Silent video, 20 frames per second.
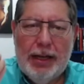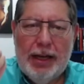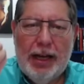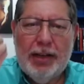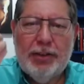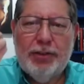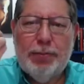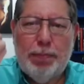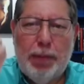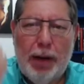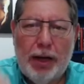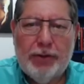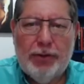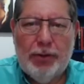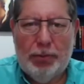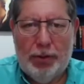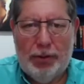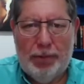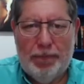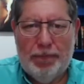as
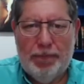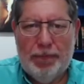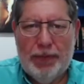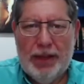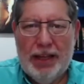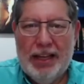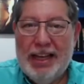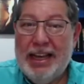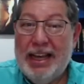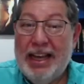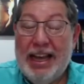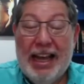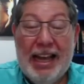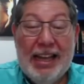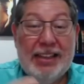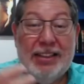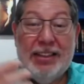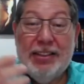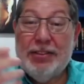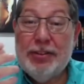possible.
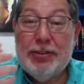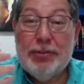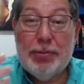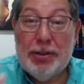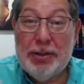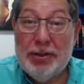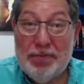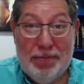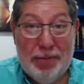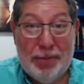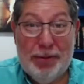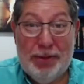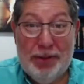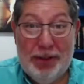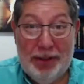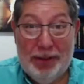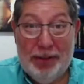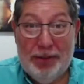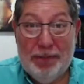And this is very important.